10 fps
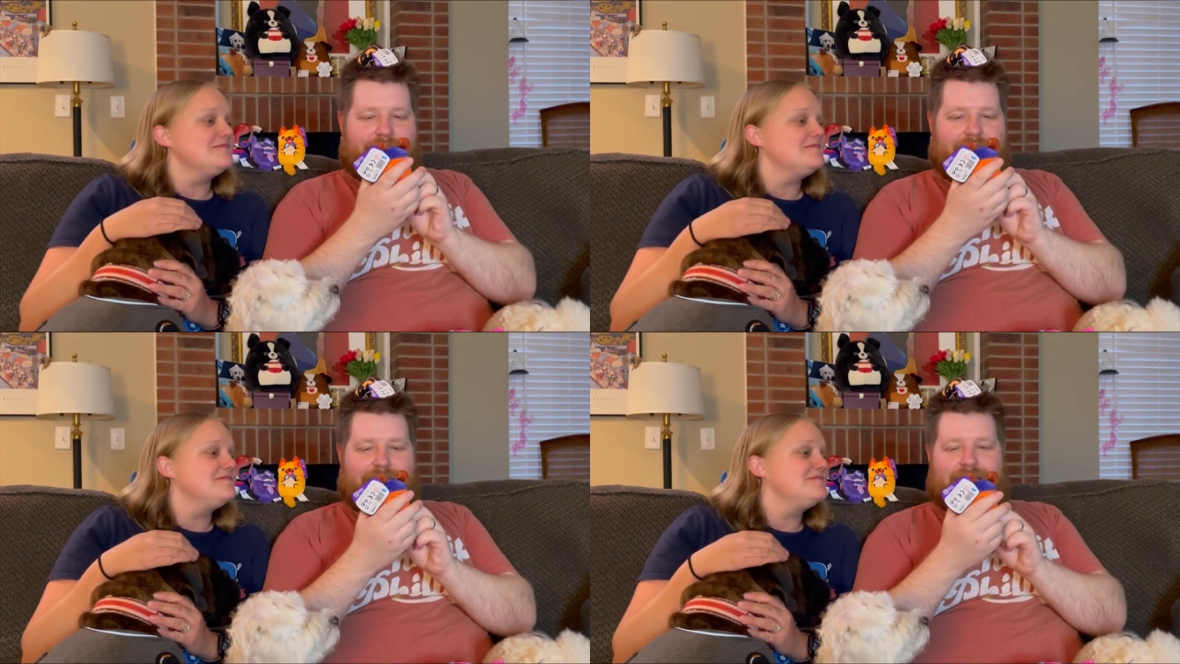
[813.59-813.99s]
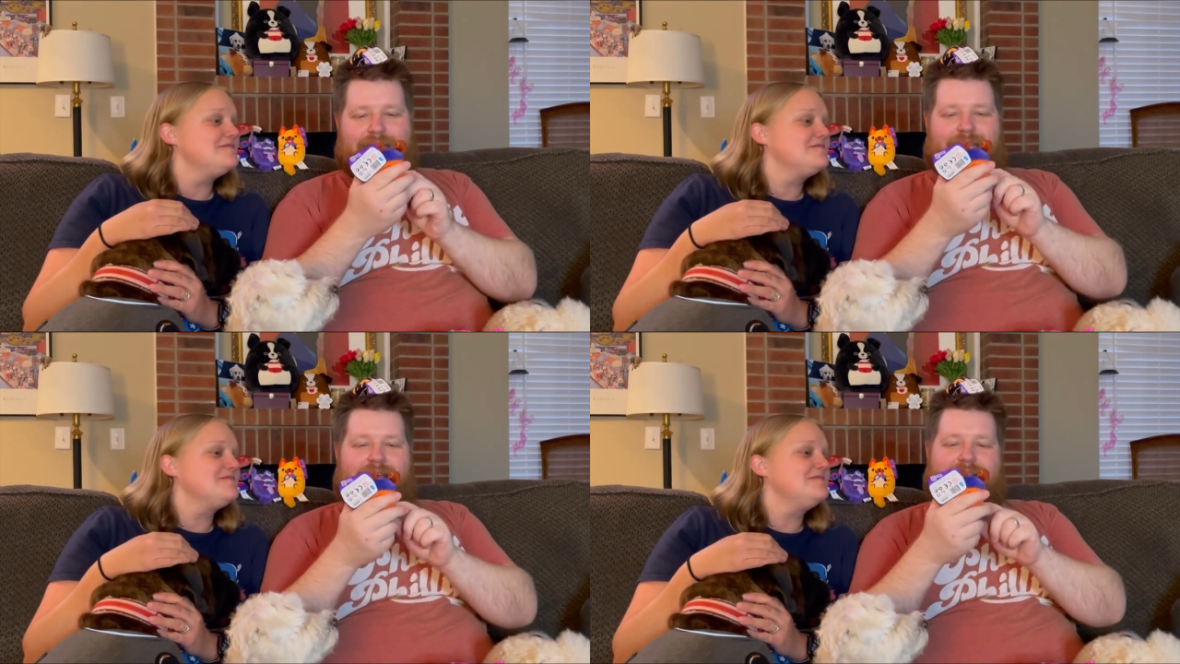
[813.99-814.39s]
Speaker 1: And
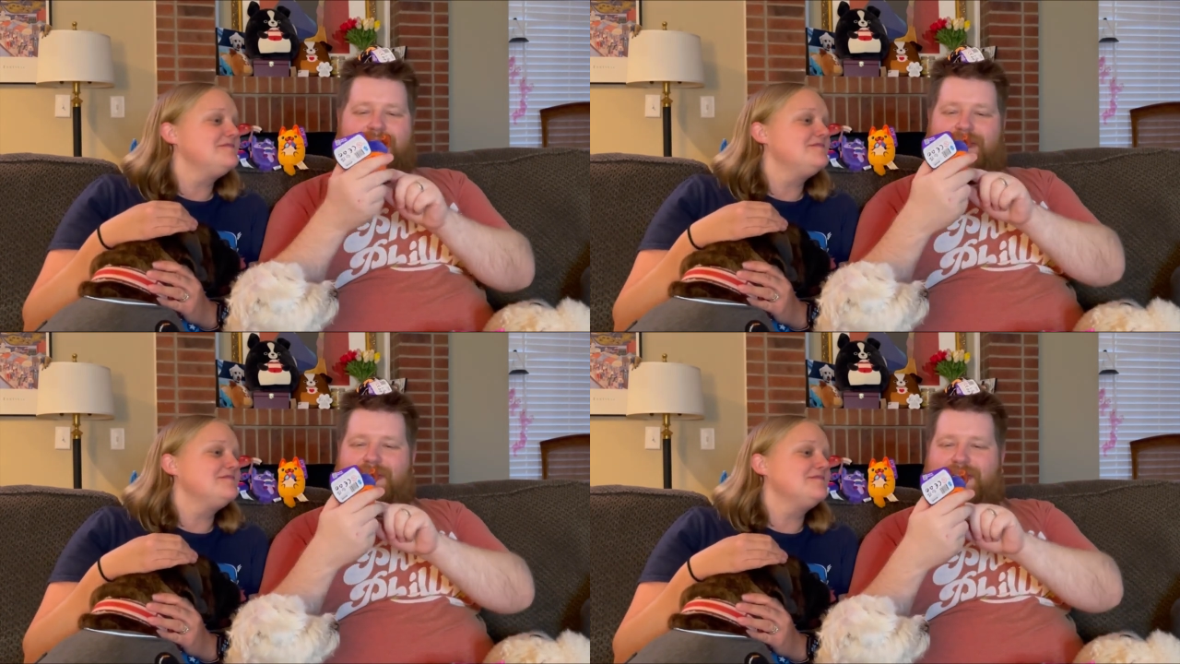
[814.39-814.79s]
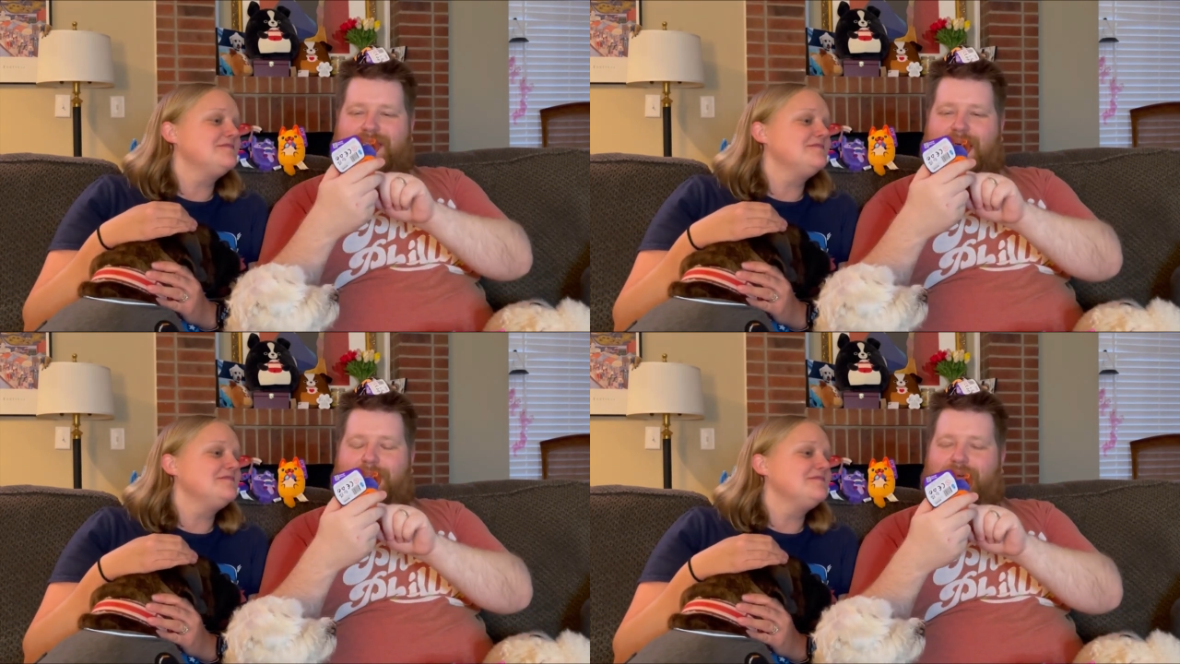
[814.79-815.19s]
he has the little
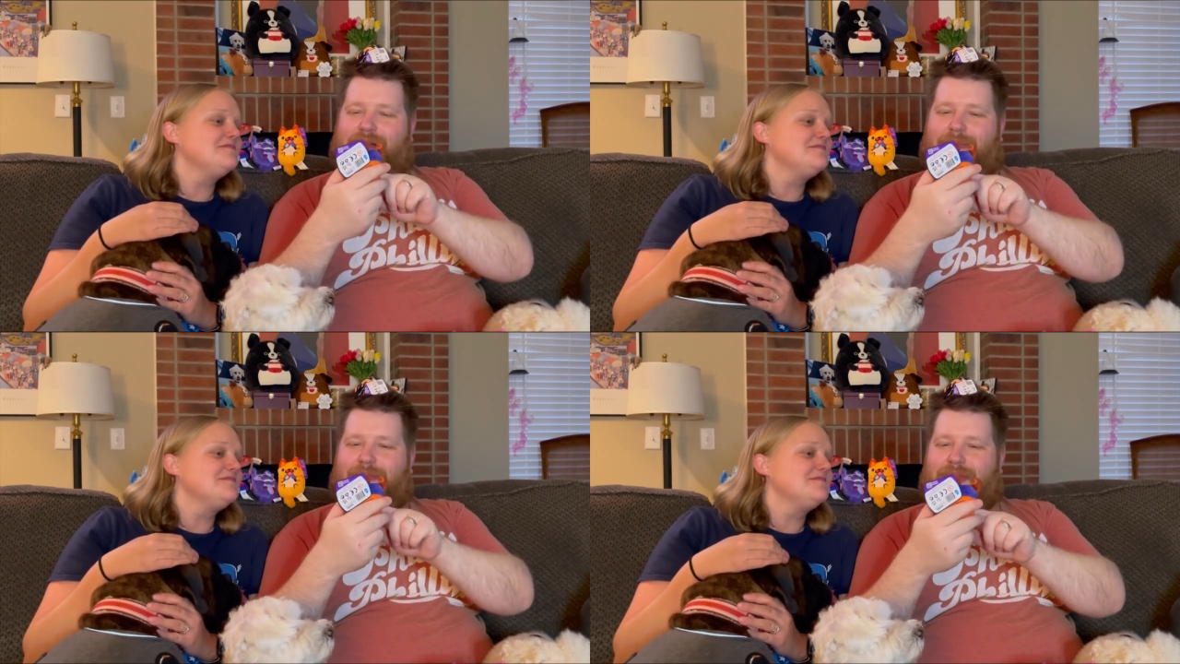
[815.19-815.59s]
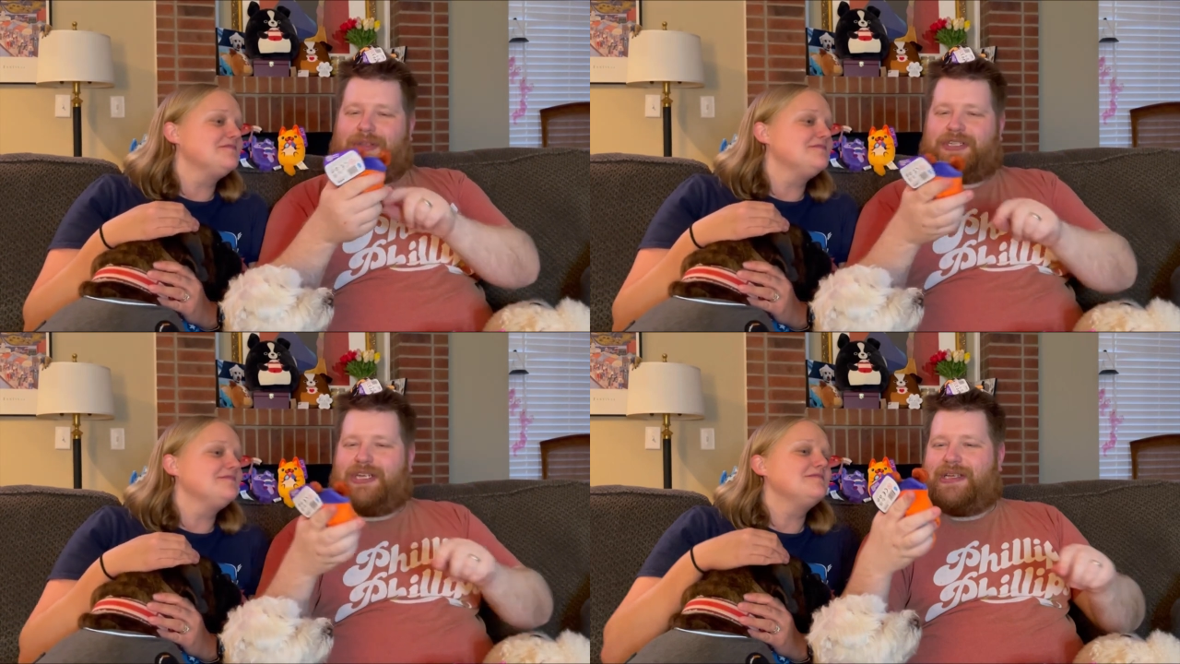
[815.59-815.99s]
sample cup with
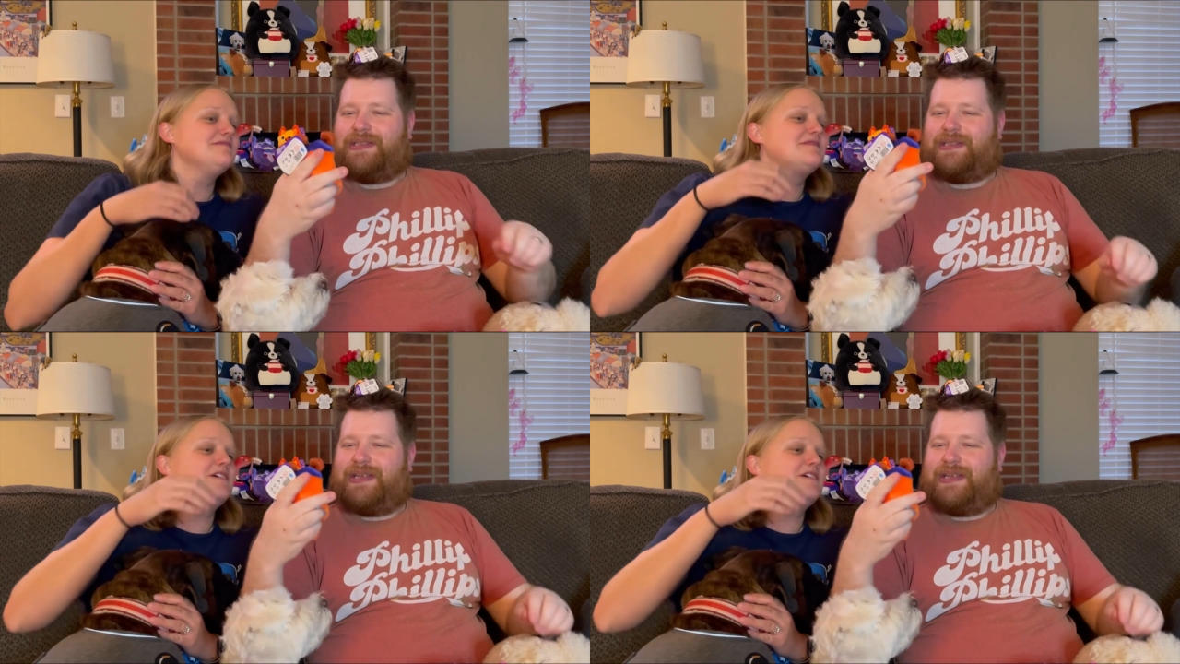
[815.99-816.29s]
the cheese.